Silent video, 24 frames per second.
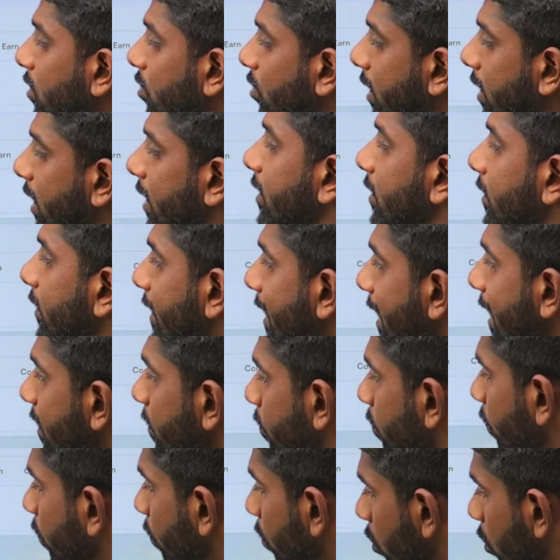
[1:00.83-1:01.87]
can get
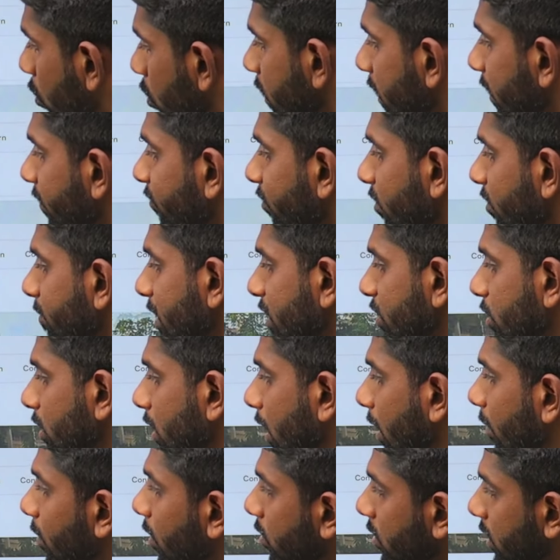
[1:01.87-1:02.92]
more information
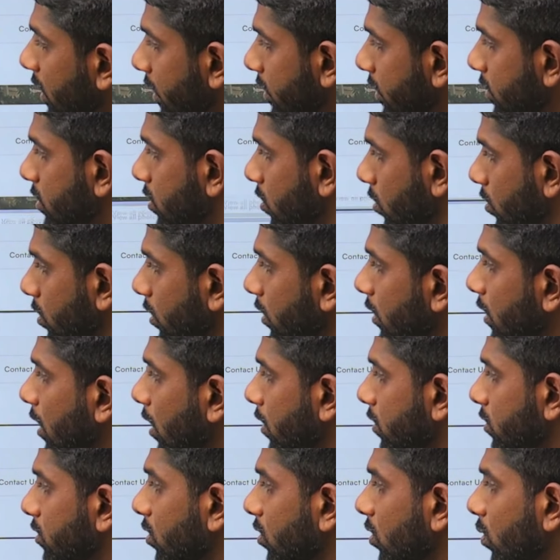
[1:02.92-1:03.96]
about the institute.
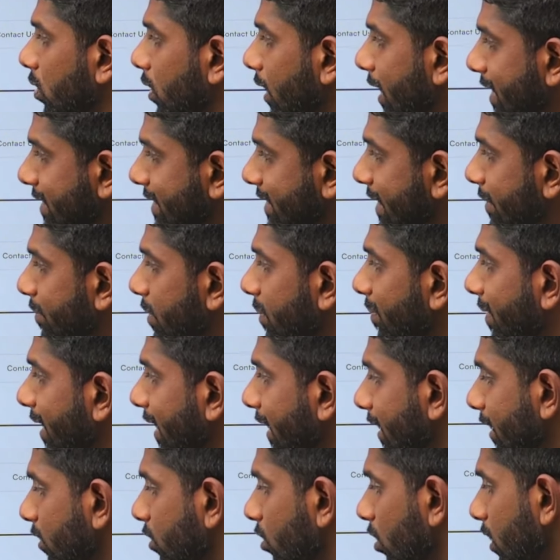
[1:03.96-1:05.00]
So SCB Medical
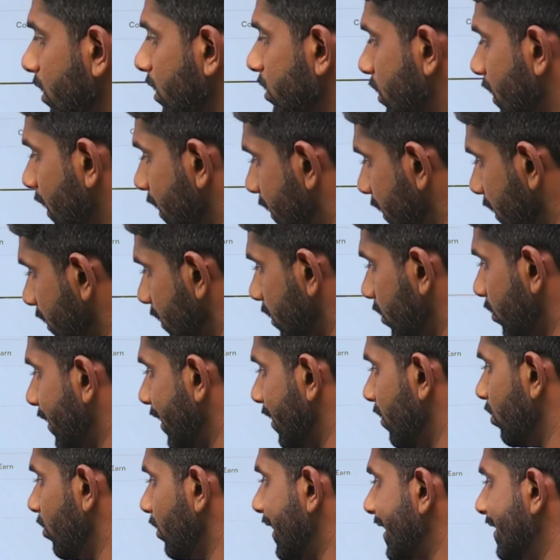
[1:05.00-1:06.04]
College Cuttack, you can look
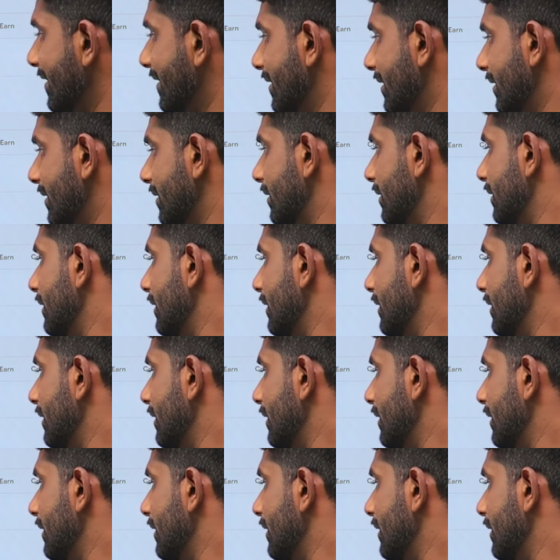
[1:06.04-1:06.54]
at the